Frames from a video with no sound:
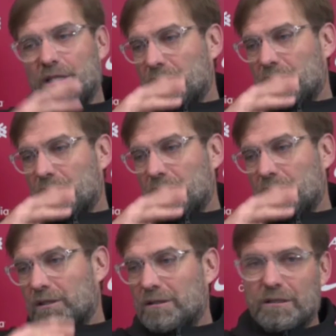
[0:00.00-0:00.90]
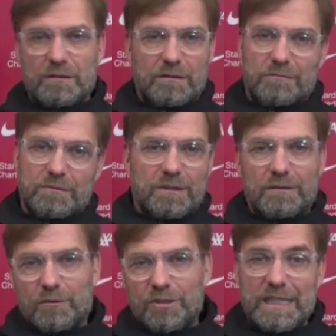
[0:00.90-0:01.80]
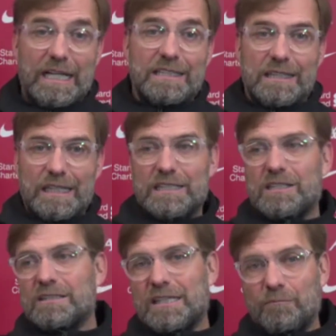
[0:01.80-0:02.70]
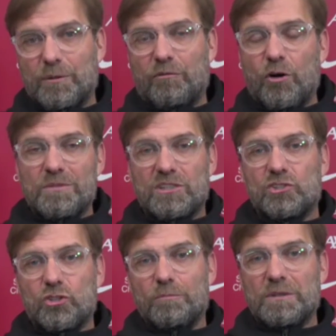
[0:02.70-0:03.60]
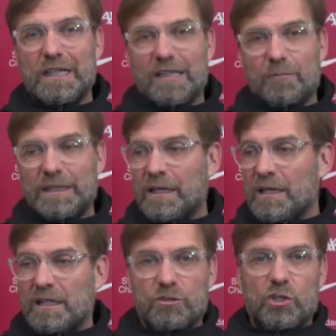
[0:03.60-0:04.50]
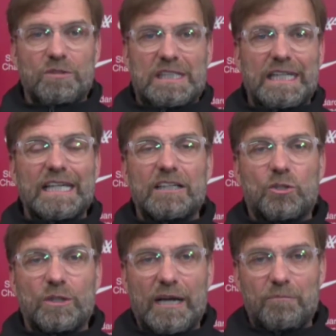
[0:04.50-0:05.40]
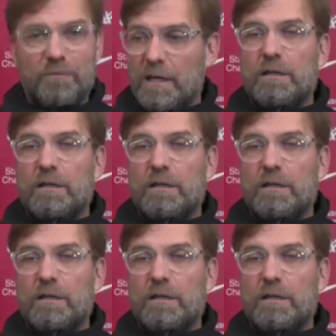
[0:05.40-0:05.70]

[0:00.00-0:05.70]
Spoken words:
Now the results, at least, and some performances dropped a little bit. It was always clear that it could happen.